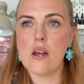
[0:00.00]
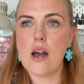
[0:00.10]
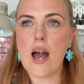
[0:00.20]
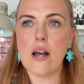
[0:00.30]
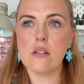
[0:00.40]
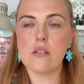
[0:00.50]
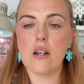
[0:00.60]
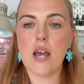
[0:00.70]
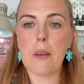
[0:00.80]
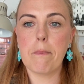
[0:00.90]
As to
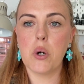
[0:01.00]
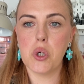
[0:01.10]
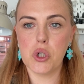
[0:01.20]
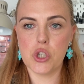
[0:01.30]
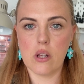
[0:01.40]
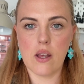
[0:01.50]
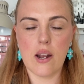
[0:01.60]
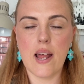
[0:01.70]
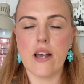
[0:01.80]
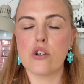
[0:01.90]
like pushing
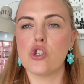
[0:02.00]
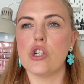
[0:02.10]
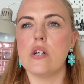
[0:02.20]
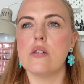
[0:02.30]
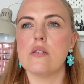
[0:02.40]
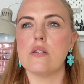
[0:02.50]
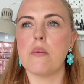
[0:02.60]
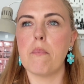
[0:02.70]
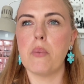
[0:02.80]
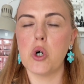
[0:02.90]
collections
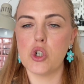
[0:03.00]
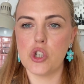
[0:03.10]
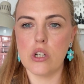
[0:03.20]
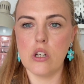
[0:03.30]
and pushing,